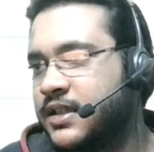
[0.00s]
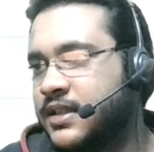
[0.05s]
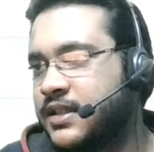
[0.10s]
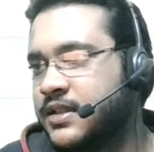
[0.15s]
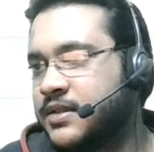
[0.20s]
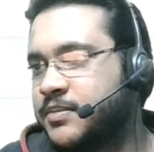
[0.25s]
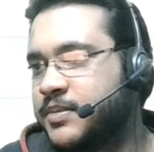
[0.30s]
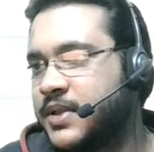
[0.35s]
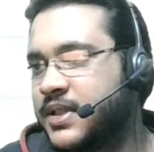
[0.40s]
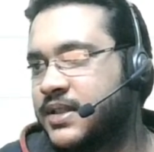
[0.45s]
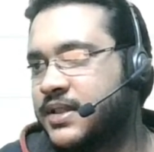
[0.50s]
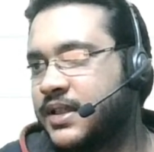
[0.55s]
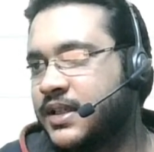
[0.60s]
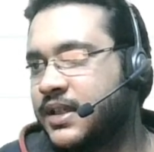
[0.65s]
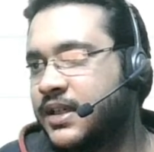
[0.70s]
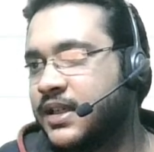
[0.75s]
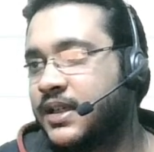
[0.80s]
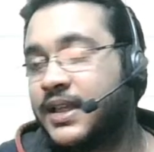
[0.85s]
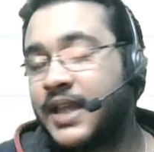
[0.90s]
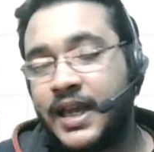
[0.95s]
is basically
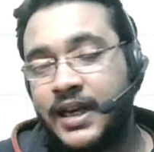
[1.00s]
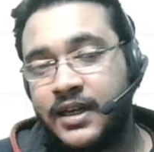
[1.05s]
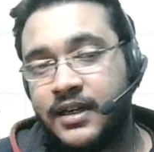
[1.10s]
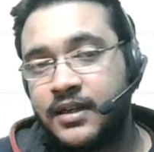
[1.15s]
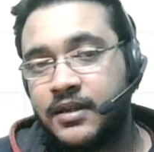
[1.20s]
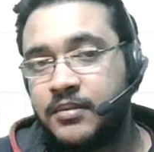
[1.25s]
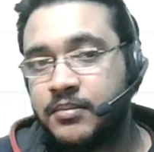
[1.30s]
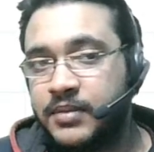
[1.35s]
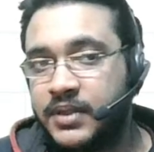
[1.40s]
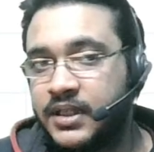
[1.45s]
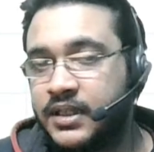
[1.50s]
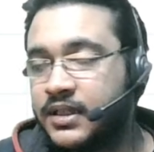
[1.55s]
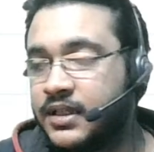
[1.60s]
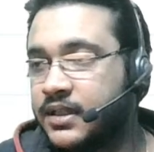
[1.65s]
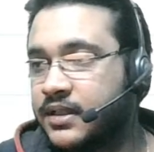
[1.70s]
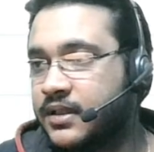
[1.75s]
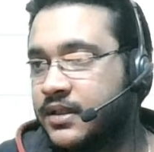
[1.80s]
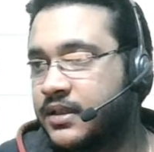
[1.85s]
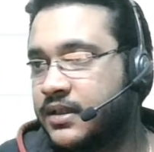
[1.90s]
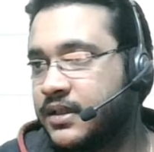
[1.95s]
can be
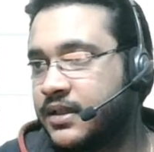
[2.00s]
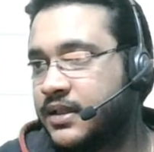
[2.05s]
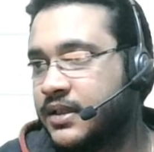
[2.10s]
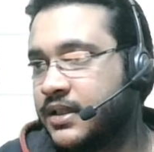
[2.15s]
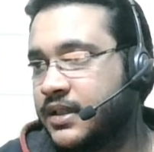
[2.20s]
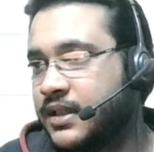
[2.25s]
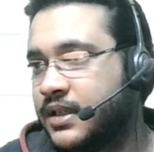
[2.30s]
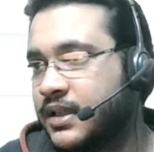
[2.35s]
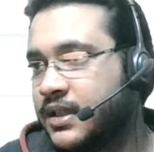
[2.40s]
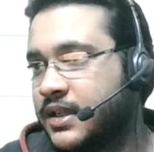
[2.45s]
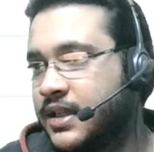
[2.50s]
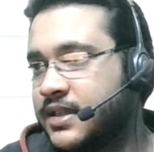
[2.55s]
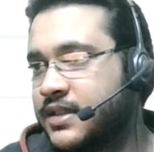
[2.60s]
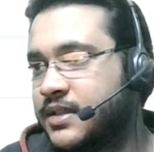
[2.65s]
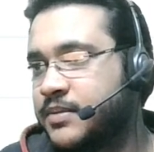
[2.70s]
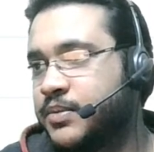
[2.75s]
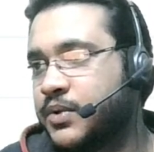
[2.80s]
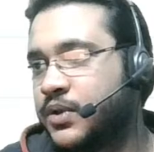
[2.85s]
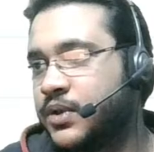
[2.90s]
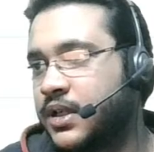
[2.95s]
written as a
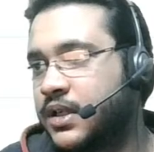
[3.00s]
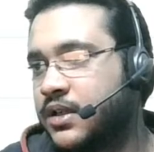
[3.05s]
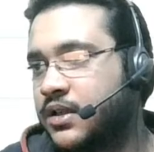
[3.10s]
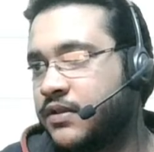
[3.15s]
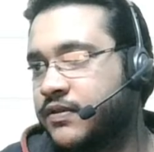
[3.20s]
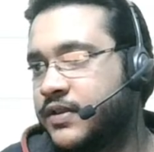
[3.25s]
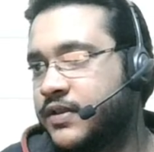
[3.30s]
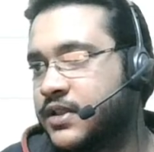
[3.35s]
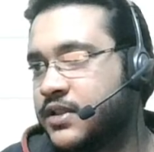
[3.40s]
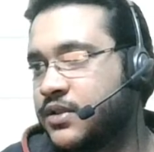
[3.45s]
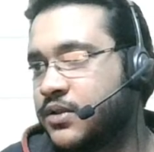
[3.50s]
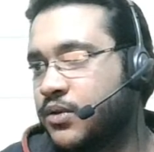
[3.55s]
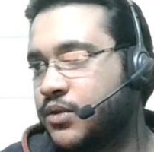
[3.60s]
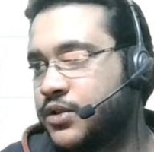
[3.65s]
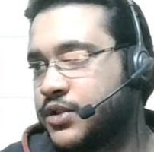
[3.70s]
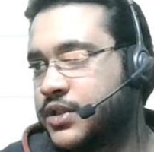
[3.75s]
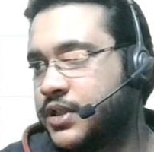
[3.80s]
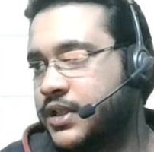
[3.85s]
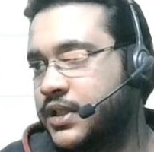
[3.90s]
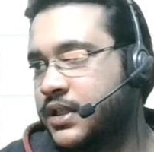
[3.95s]
product of its
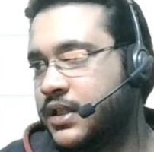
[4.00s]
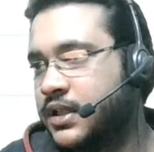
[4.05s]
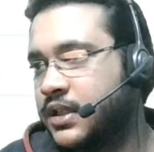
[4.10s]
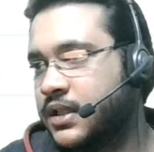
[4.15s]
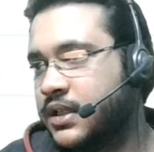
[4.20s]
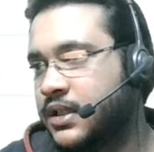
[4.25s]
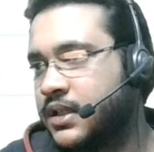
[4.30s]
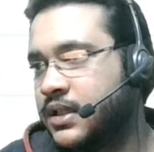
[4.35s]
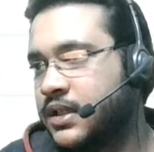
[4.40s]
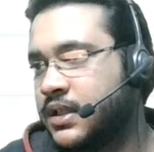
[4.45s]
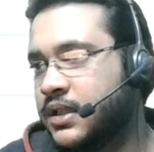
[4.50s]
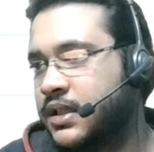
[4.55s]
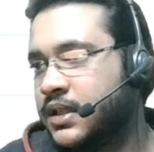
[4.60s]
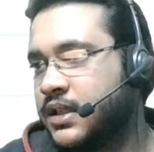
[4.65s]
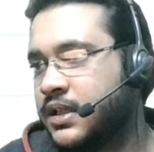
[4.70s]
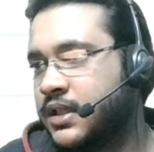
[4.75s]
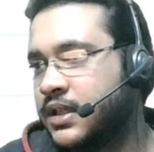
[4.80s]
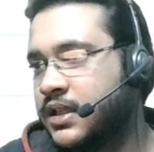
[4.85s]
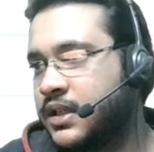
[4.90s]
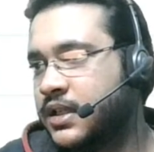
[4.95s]
quotient,
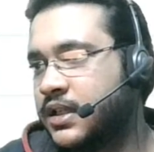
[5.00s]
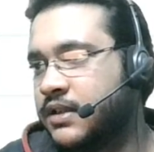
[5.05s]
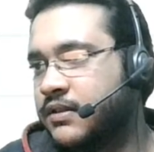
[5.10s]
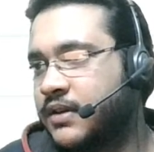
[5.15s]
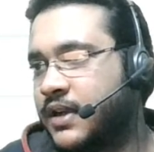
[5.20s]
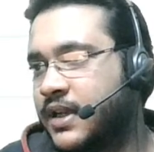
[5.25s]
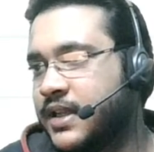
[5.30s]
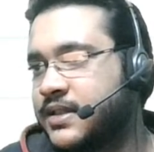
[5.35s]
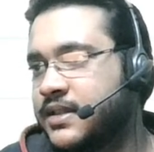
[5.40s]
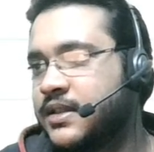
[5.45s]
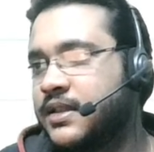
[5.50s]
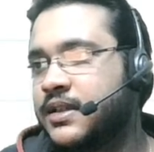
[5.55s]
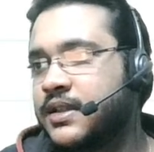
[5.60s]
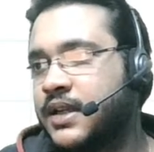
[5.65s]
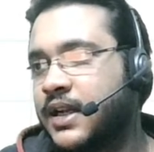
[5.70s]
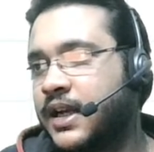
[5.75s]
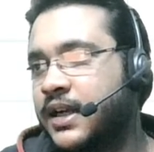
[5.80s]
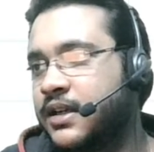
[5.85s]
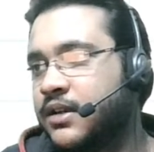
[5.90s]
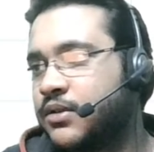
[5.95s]
divisor
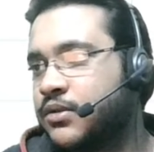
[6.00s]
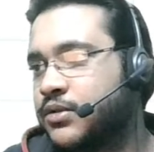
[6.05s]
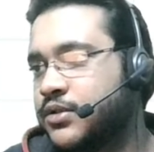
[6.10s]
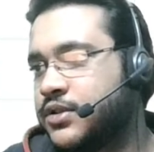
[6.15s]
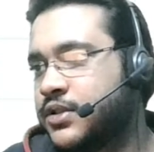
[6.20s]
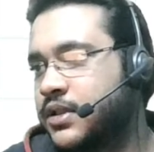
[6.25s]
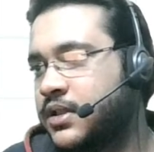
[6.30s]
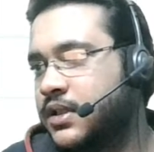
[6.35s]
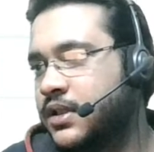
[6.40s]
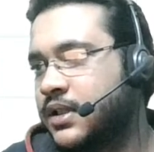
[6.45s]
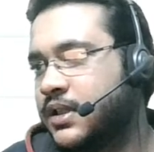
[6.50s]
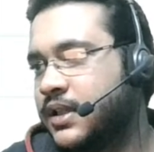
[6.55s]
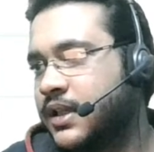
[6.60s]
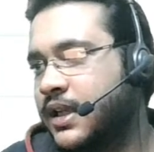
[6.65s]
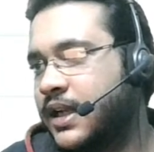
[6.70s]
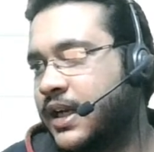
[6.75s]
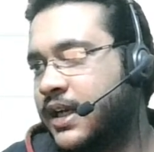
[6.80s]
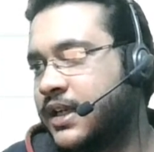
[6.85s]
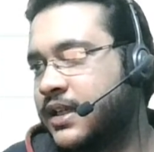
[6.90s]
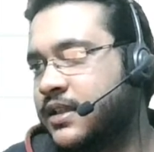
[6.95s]
and quotient
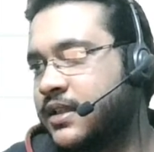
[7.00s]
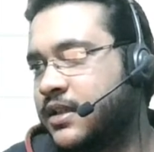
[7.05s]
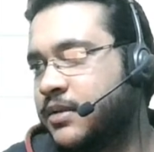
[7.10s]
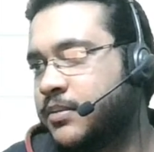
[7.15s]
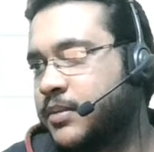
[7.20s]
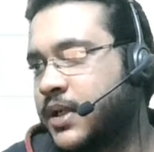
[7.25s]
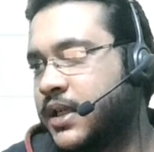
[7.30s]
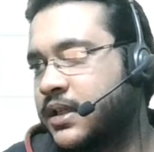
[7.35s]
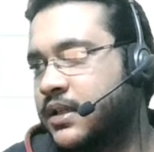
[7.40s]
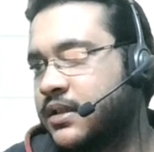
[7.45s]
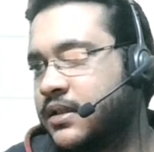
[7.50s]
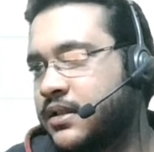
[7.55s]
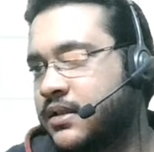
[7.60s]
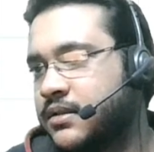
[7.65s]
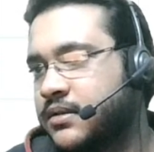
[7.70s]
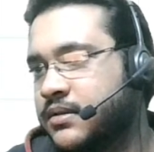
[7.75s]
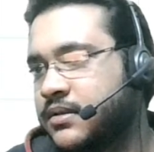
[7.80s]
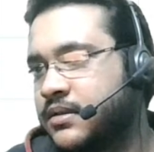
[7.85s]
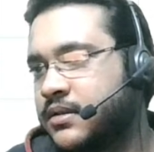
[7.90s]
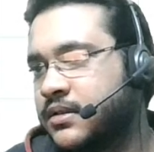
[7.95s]
and the remainder.
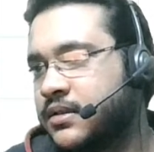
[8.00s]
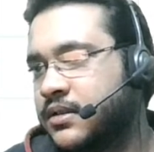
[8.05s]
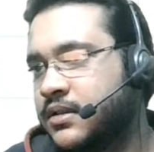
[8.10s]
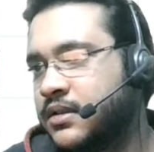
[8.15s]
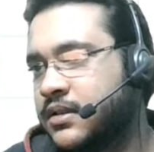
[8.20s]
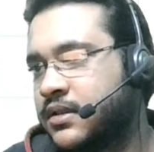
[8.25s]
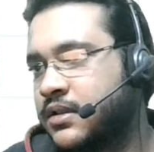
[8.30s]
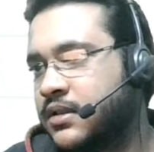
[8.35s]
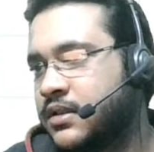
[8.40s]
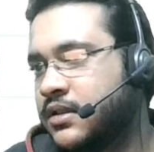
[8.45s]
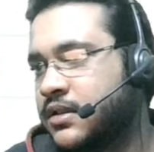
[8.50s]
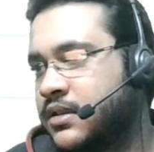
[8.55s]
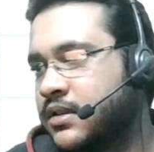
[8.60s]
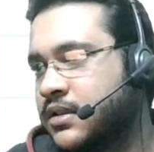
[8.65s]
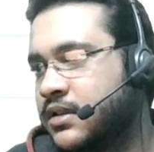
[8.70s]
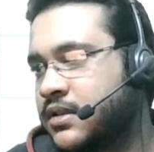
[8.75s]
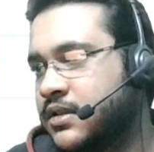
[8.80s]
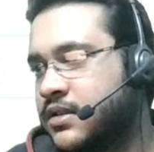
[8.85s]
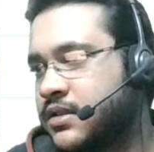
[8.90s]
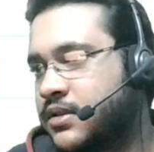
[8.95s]

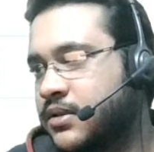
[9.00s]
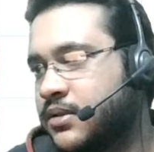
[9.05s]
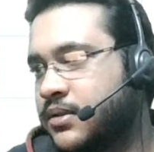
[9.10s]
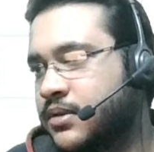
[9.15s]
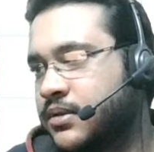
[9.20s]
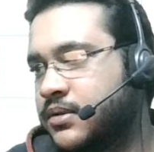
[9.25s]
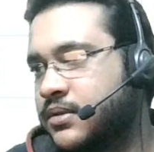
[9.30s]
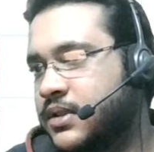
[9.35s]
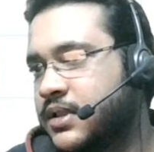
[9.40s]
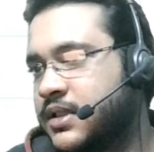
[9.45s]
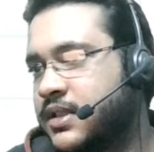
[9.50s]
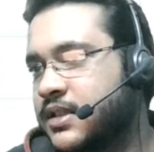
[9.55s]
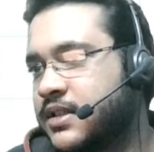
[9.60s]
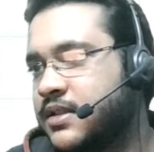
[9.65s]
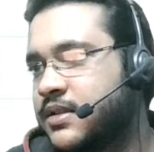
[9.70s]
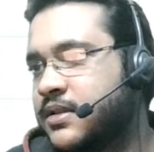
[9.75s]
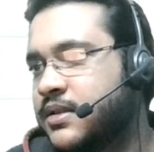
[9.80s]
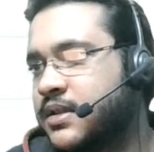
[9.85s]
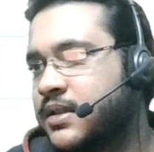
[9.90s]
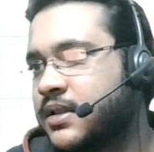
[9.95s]
So this
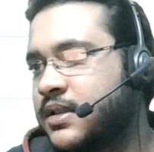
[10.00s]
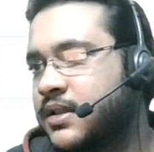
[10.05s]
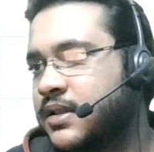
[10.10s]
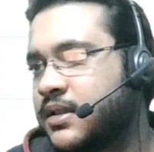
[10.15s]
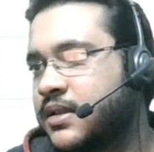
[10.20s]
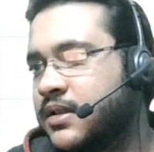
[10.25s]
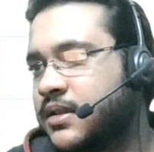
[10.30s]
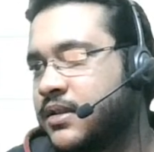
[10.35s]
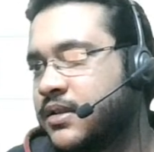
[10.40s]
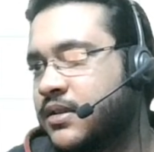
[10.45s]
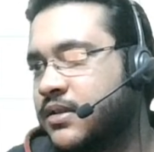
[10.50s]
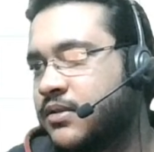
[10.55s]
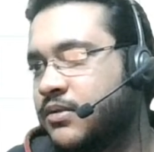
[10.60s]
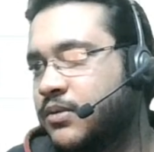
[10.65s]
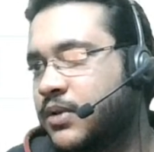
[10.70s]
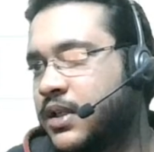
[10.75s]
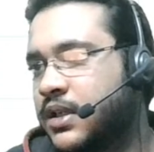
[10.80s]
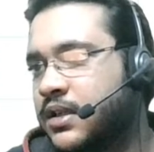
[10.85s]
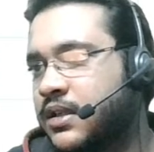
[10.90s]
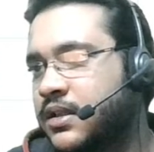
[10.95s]
is
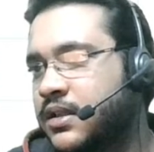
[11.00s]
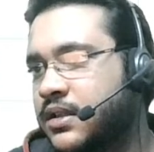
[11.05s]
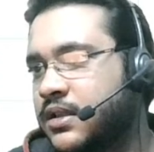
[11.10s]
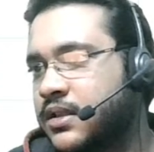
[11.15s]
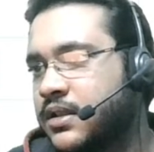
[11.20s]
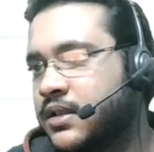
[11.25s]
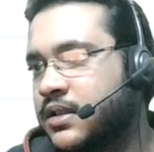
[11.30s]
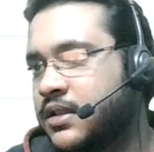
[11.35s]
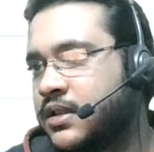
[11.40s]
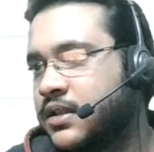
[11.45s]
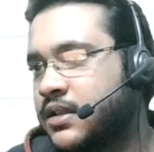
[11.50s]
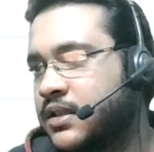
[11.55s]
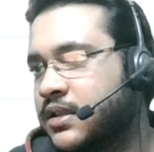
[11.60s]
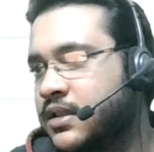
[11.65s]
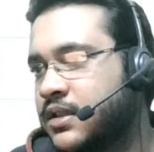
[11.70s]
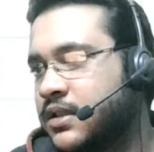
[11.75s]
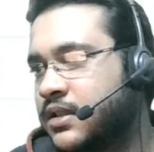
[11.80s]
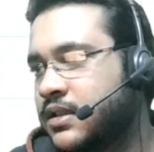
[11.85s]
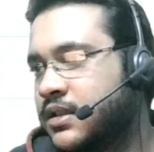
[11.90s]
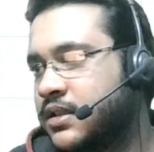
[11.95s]
what
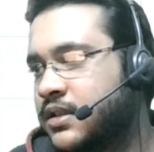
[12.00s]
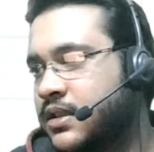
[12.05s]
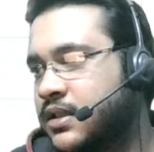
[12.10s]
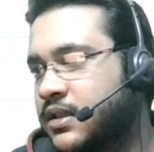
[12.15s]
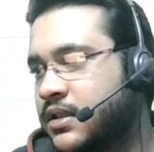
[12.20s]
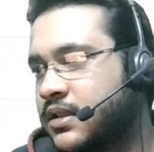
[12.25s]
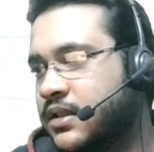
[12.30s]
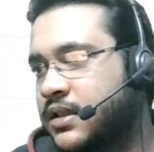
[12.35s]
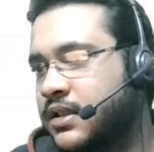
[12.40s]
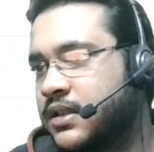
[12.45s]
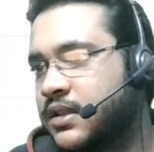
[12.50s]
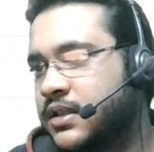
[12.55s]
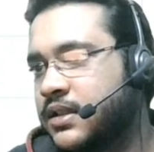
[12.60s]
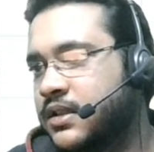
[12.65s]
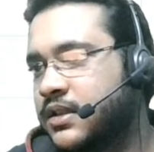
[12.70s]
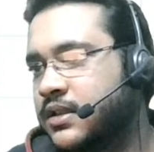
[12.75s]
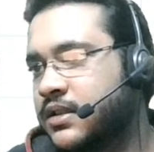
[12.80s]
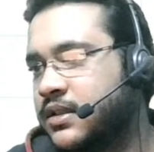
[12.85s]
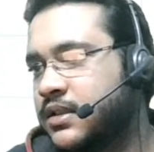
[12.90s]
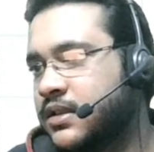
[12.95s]
the
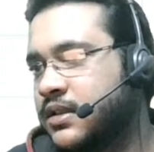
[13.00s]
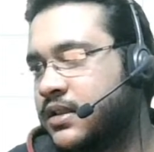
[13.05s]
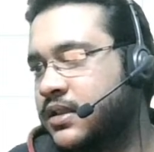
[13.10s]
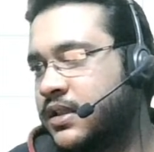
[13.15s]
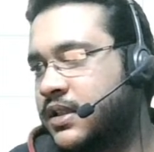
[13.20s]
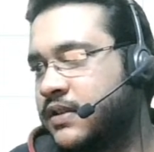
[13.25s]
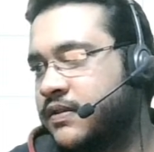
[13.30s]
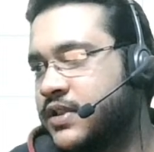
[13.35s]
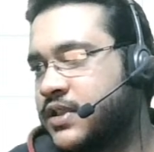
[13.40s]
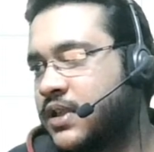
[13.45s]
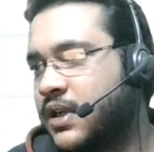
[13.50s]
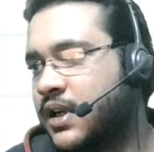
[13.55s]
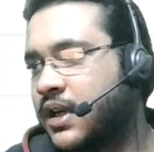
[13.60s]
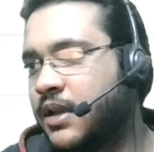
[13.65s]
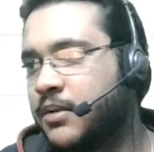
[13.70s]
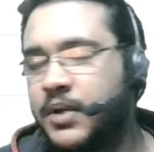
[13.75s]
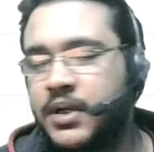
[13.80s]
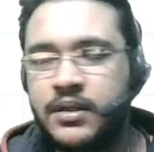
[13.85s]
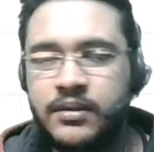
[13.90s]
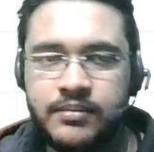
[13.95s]
division
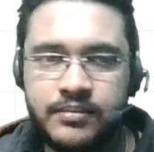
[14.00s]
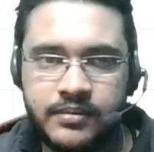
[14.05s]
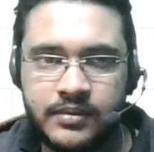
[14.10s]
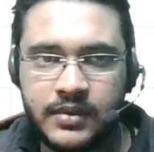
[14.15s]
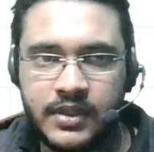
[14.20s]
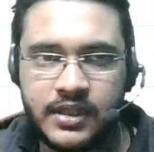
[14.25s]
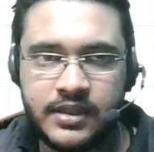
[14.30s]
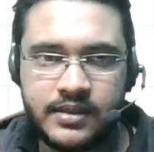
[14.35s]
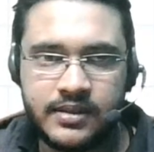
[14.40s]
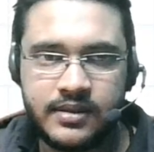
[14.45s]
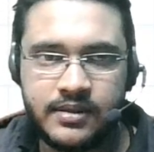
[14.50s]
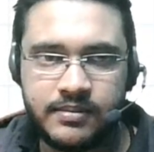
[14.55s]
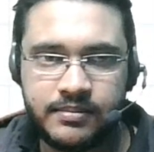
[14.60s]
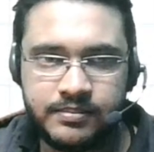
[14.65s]
lemma is.